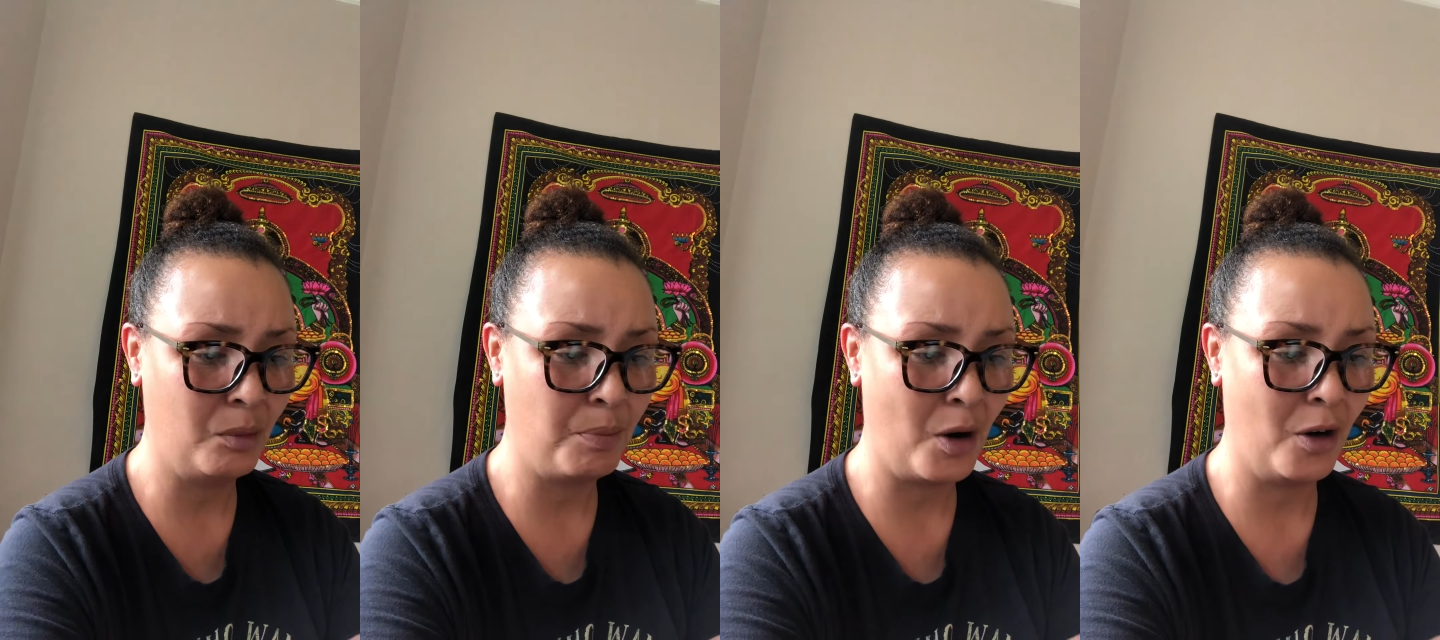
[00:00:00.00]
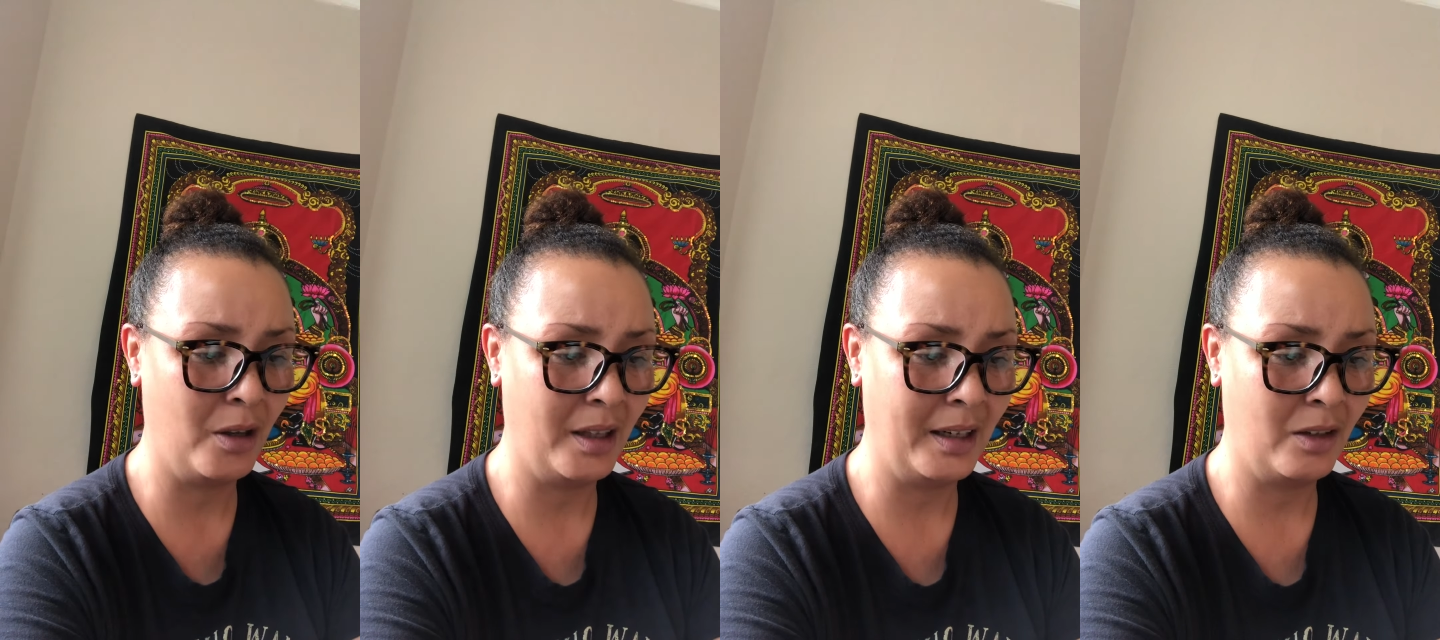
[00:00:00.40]

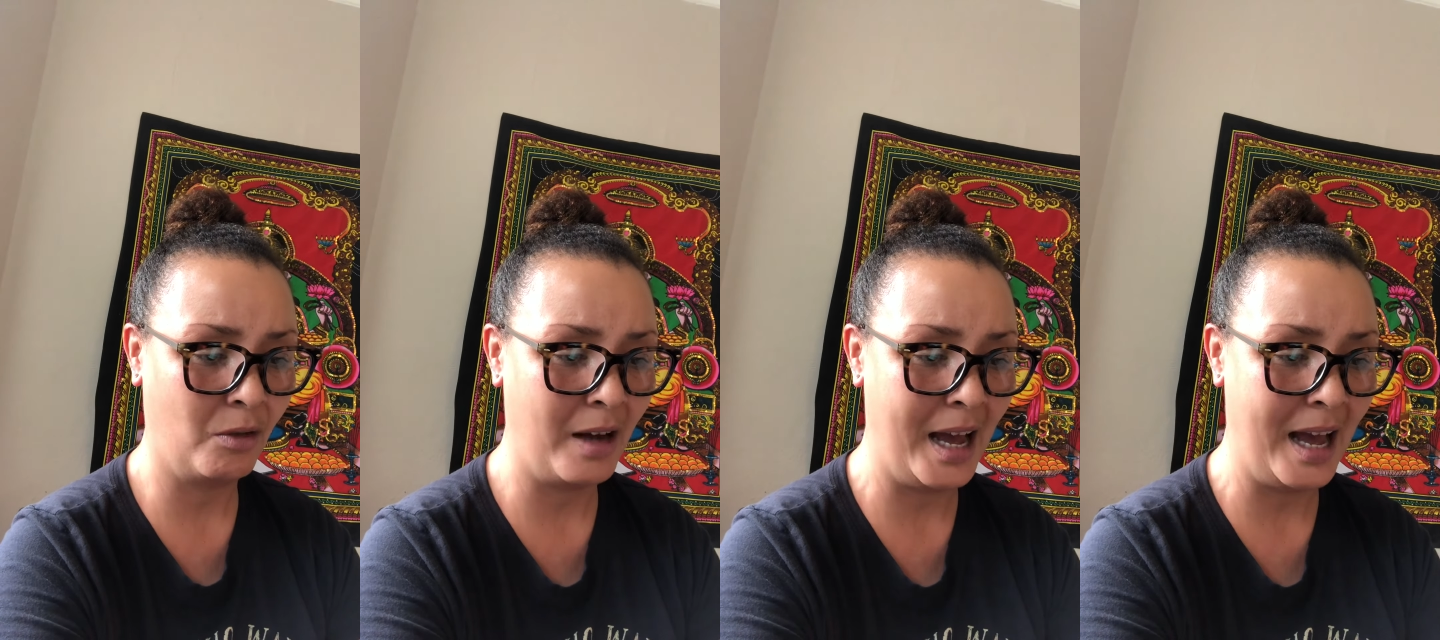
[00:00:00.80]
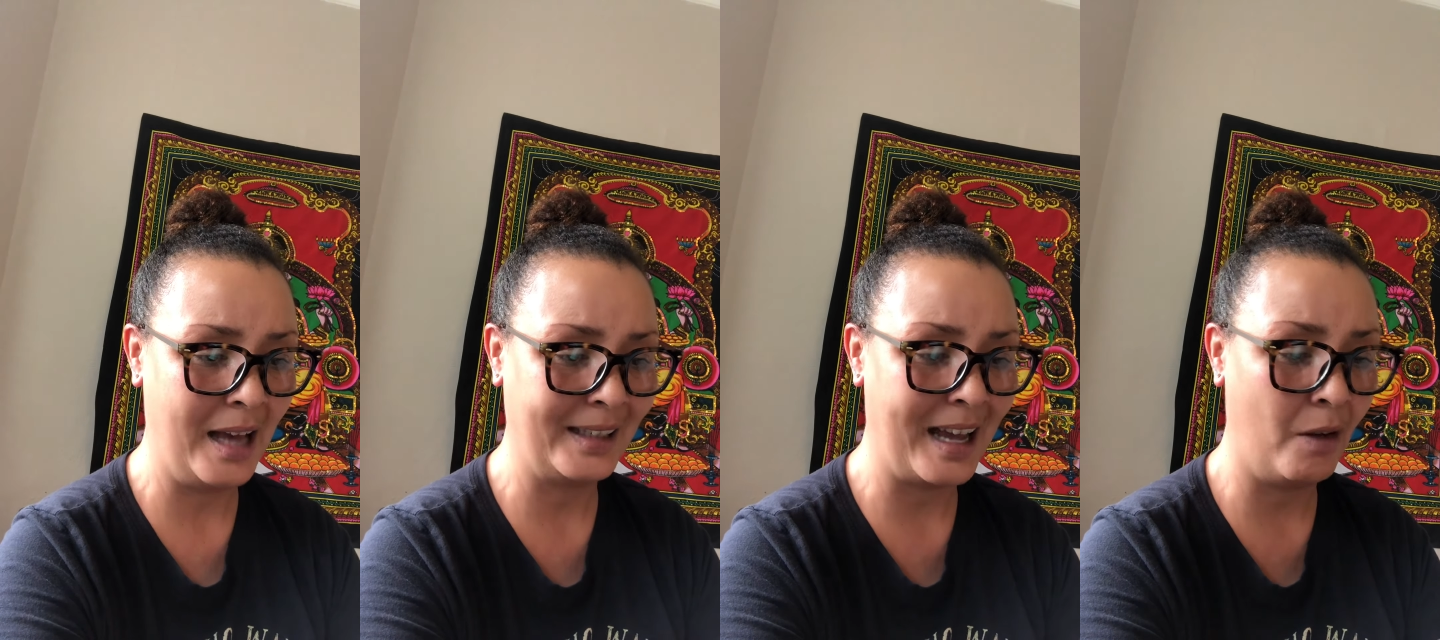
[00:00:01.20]
barley
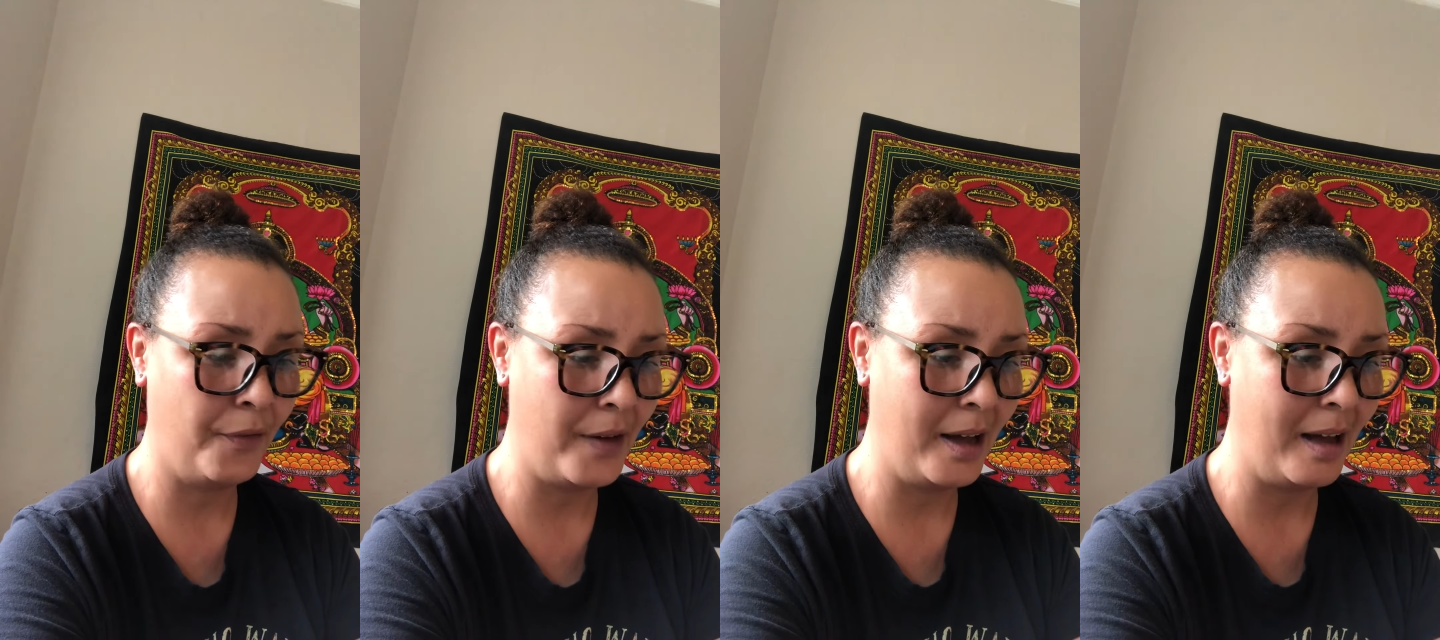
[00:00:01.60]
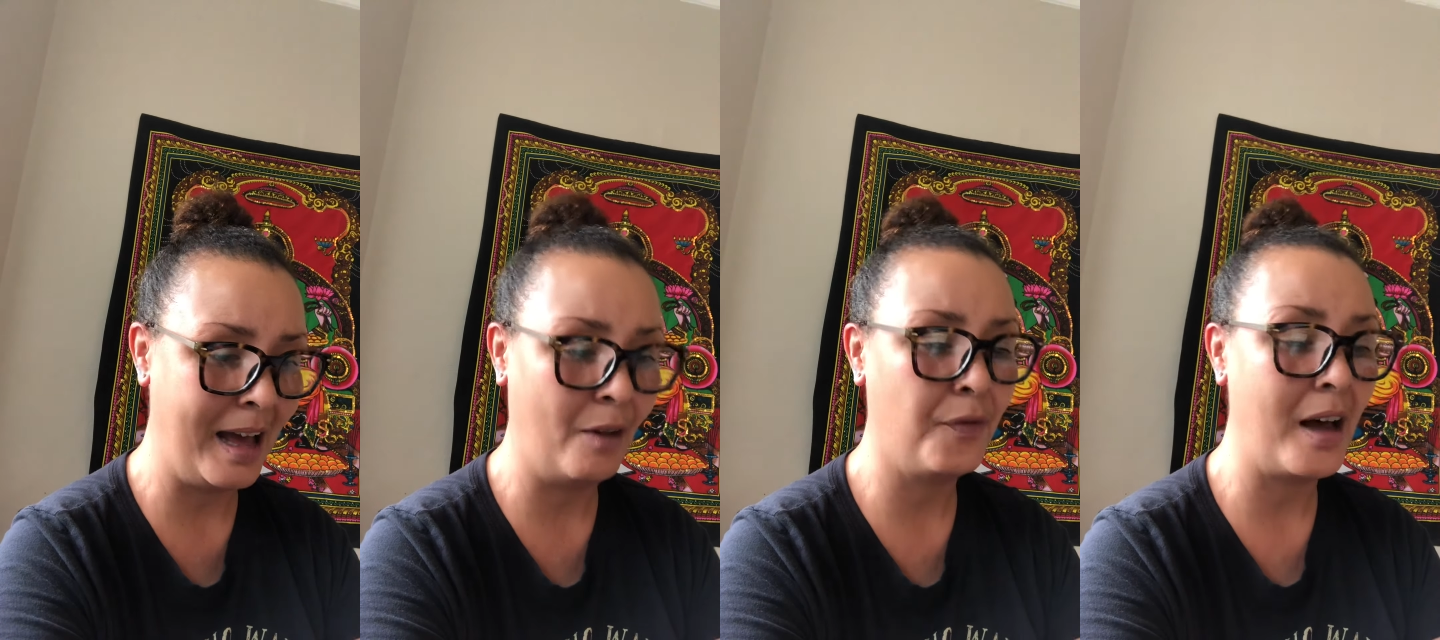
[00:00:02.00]
grass,
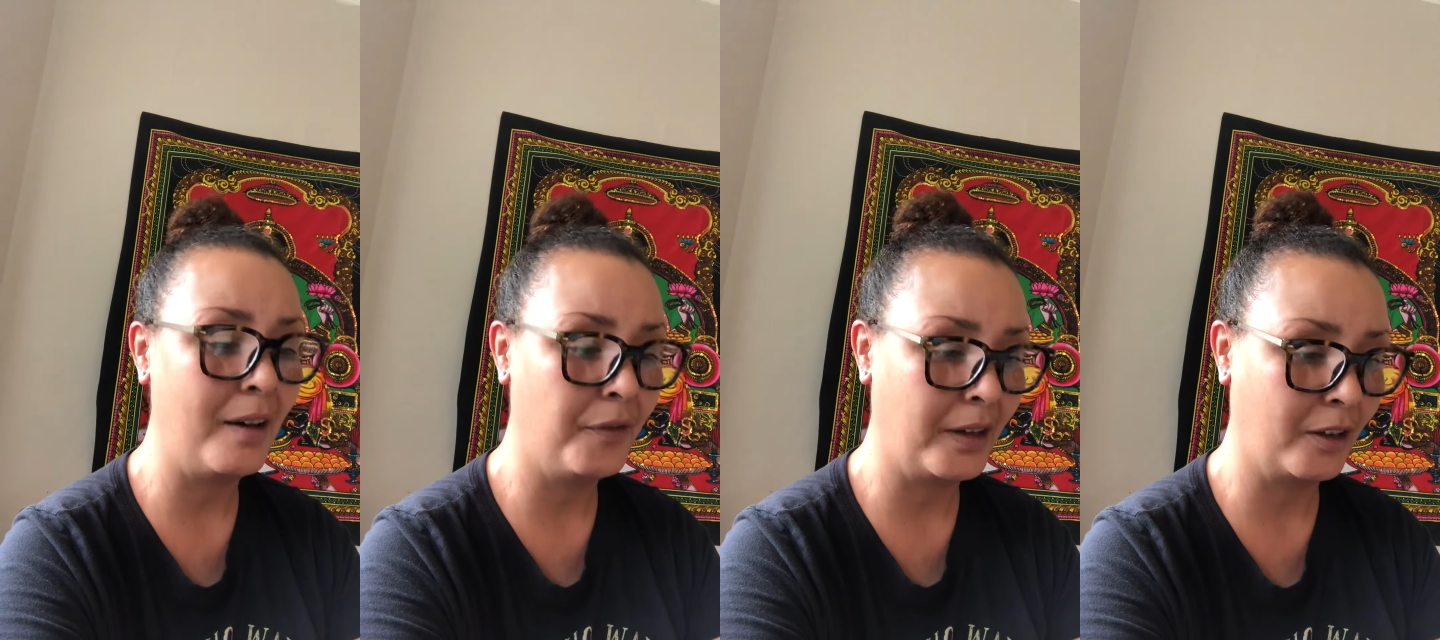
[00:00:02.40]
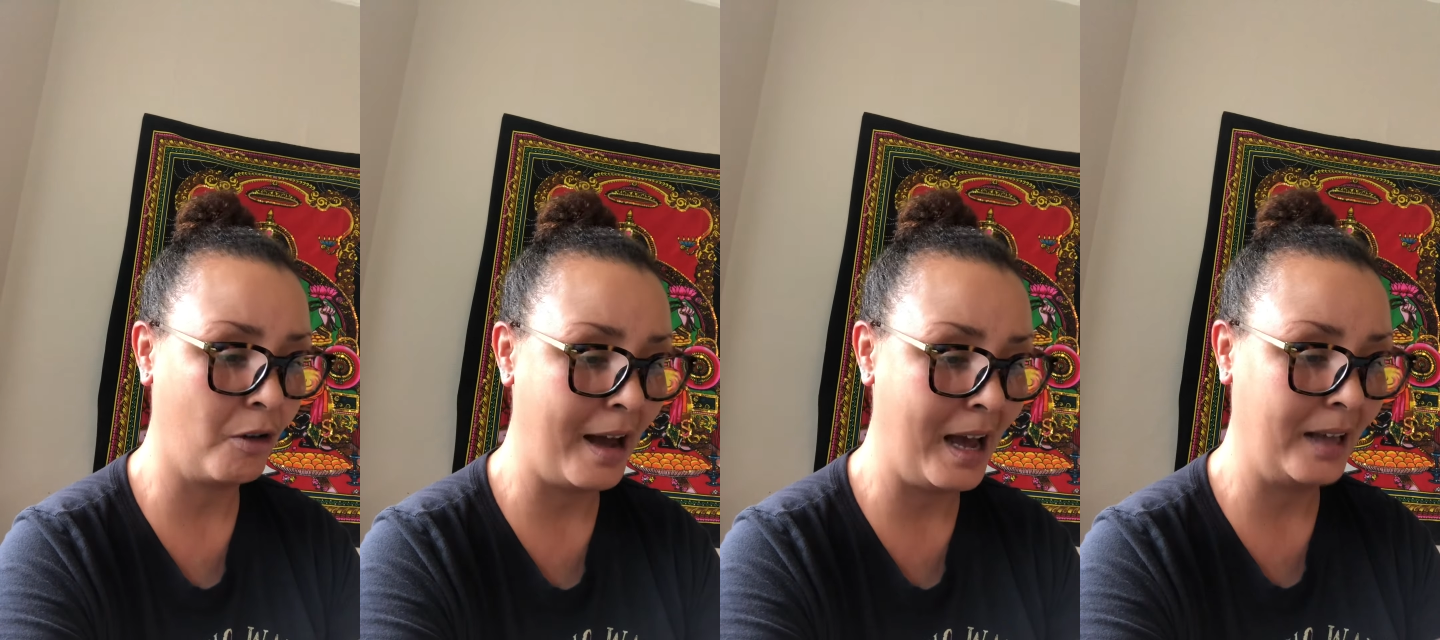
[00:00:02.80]
alfalfa
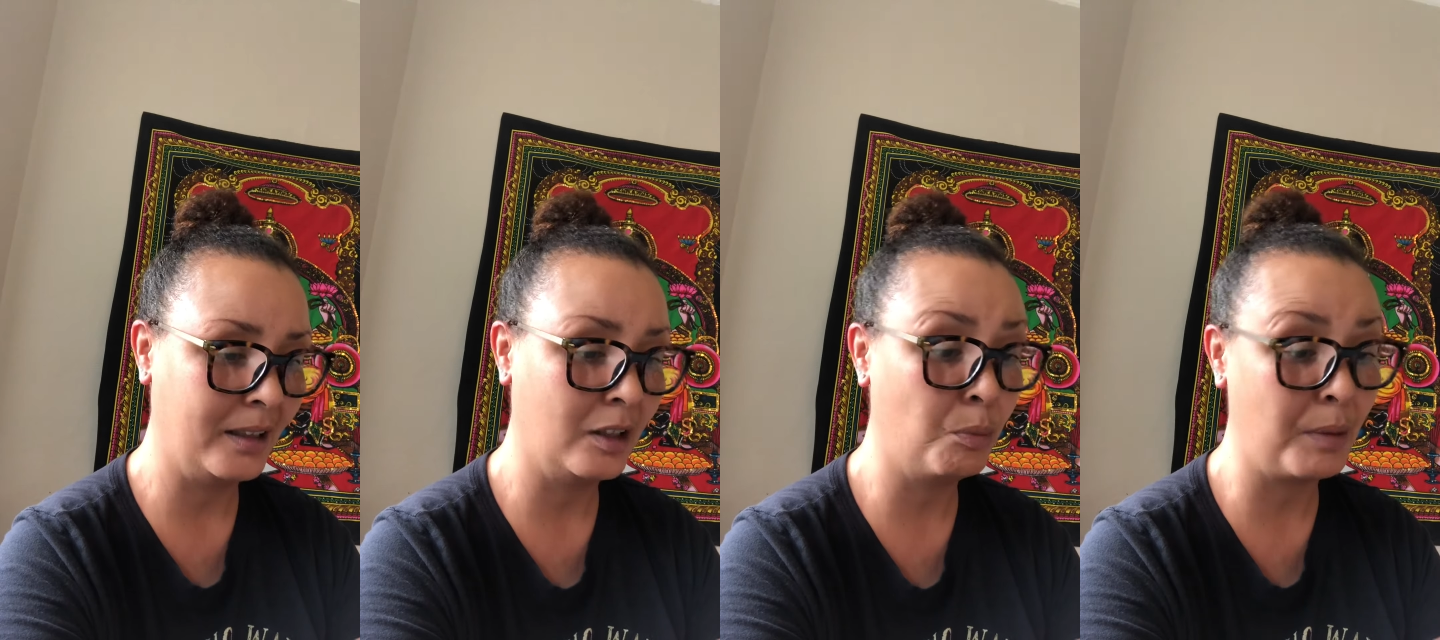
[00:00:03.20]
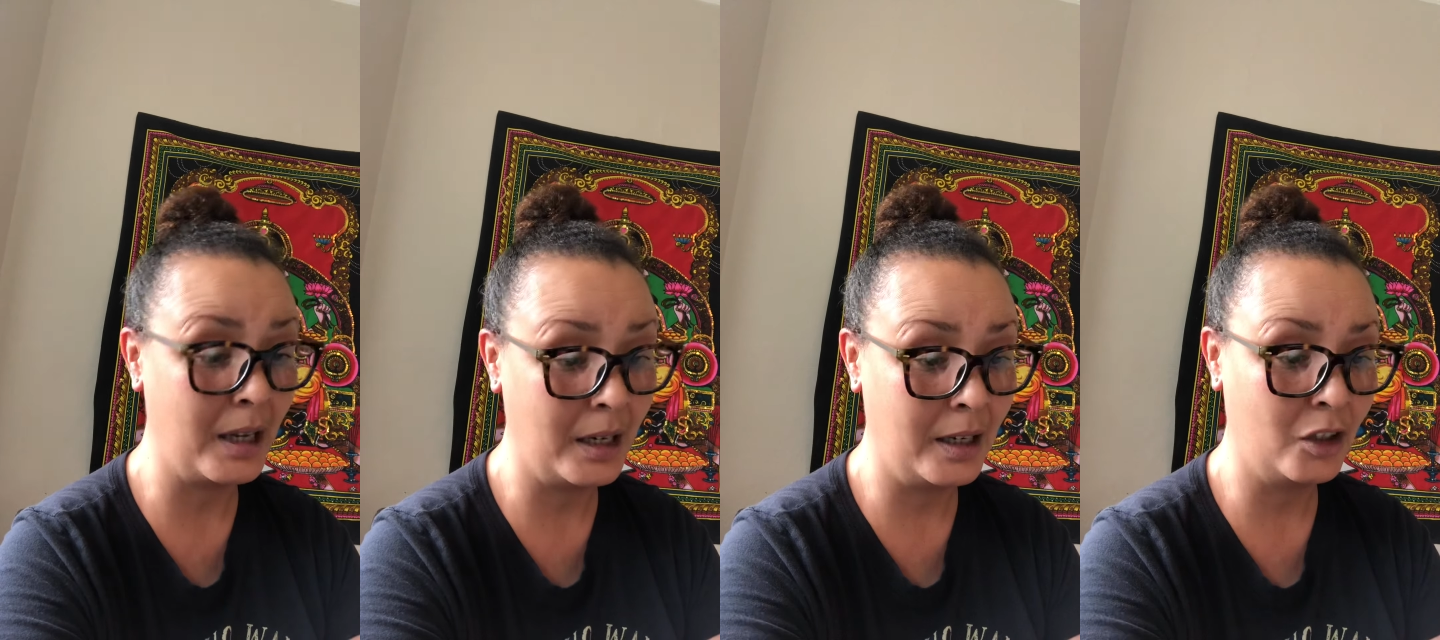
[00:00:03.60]
grass,
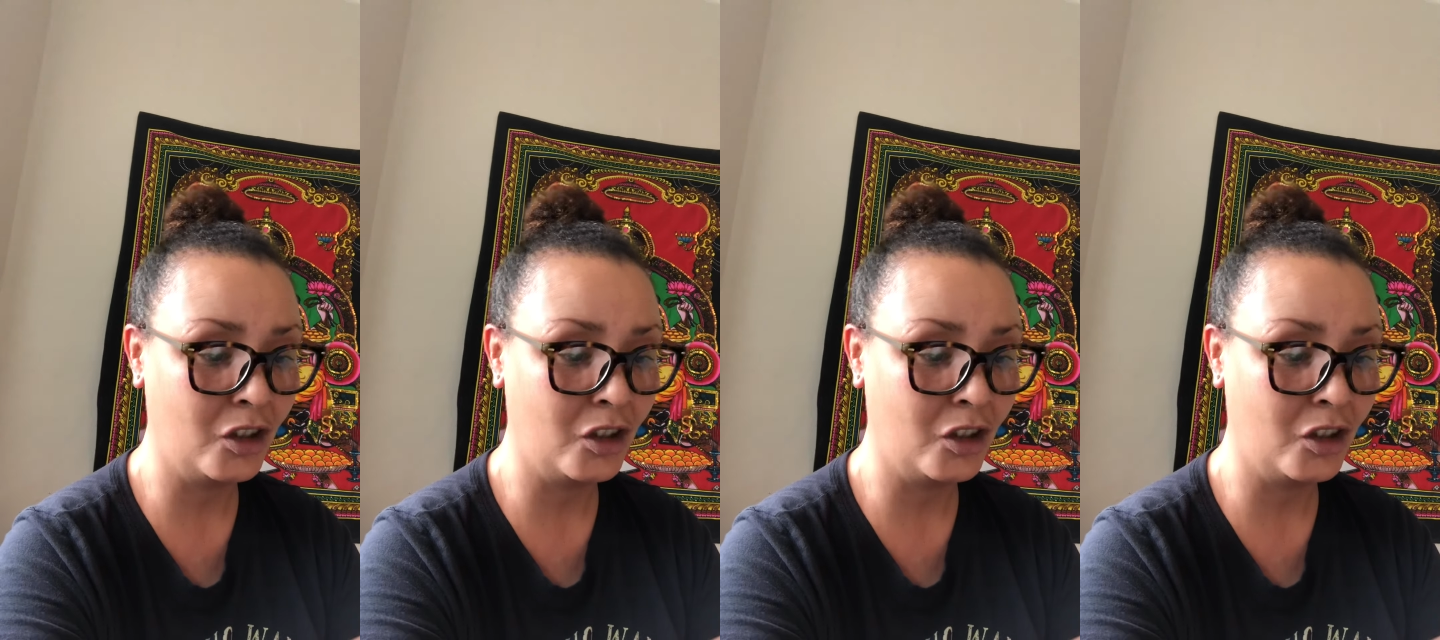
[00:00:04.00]
spinach,